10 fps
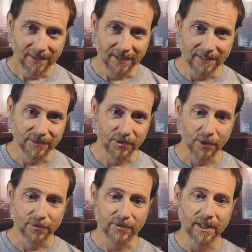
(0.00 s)
And
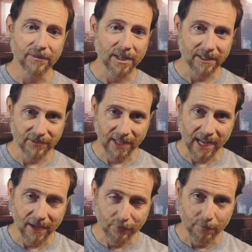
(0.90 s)
so Steve takes the
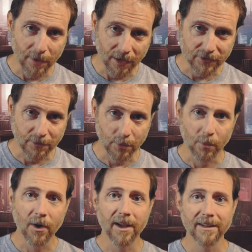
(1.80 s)
cat from box number
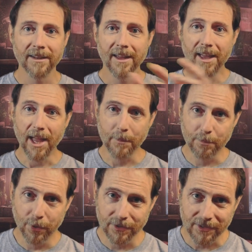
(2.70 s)
1 and
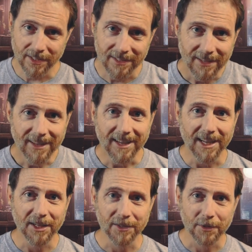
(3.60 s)
puts it
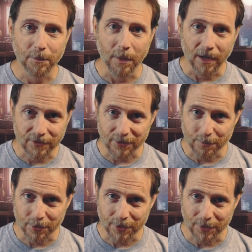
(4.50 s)
in box
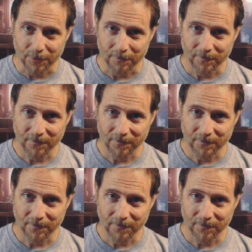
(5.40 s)
number 2.